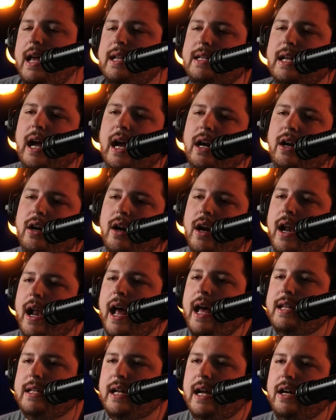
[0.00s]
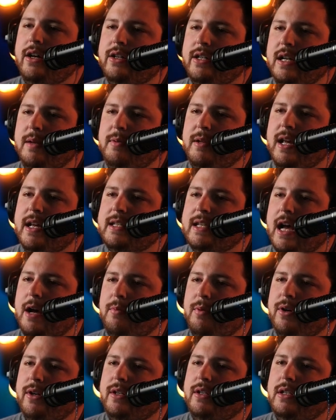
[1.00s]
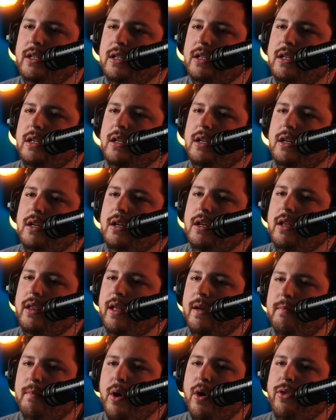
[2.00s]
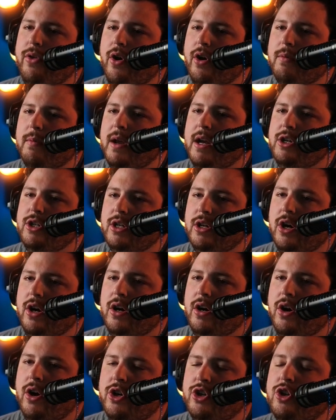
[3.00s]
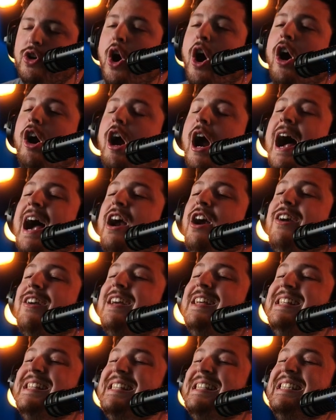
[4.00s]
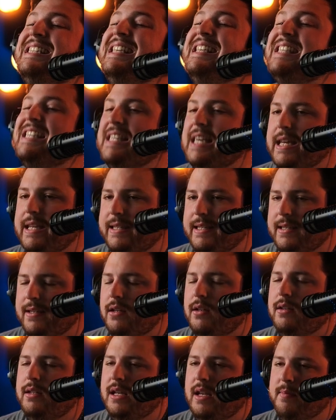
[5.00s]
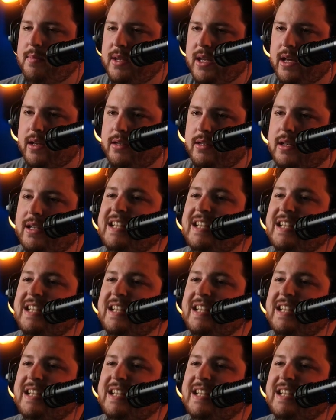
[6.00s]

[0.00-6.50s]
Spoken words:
higher DPS output than both Archmage and Archer. Higher consistent DPS